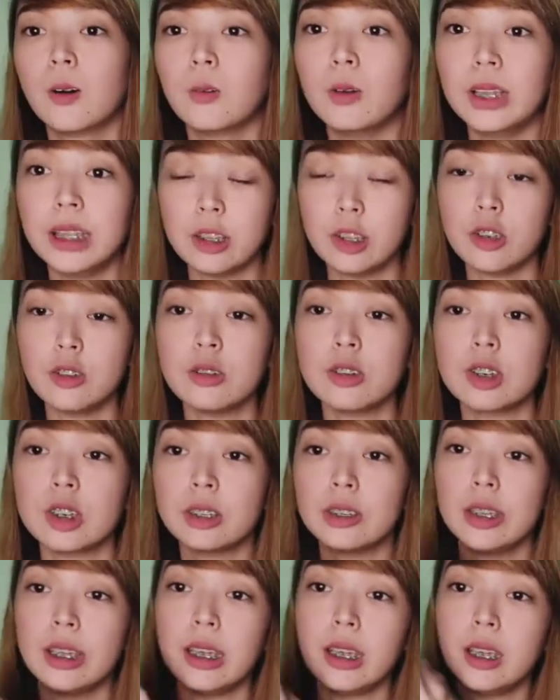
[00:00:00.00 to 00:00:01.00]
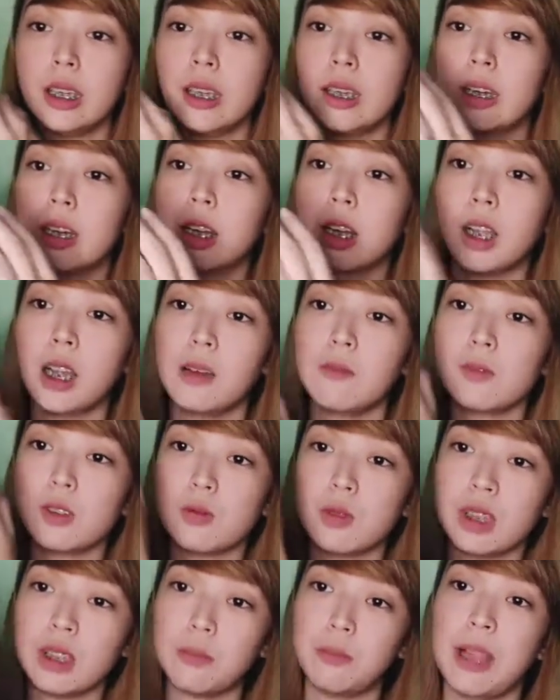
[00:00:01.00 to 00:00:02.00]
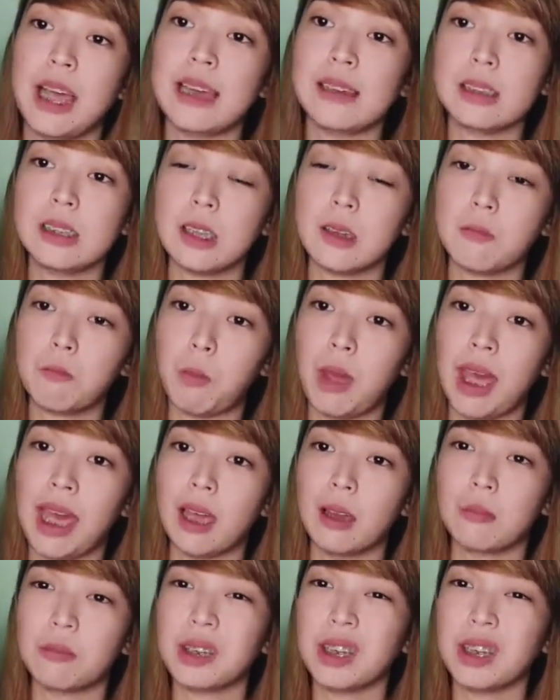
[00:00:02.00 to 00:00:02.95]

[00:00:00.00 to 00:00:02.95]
Well, it usually comes with a plastic bag,